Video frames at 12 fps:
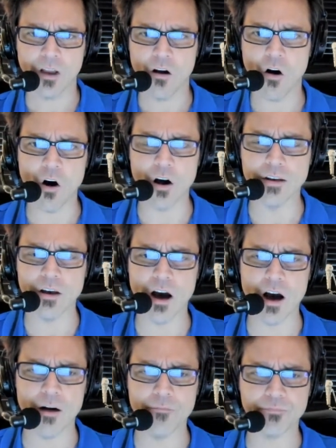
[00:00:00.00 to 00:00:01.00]
on
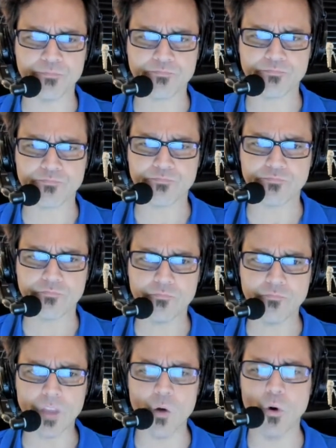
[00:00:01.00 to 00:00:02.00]
um,
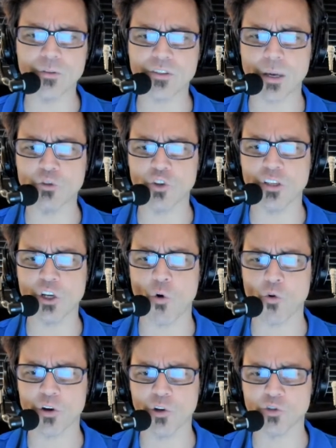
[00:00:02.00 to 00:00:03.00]
it was it was on the
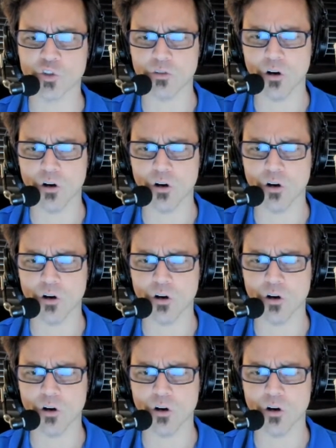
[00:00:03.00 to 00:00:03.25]
Orioles.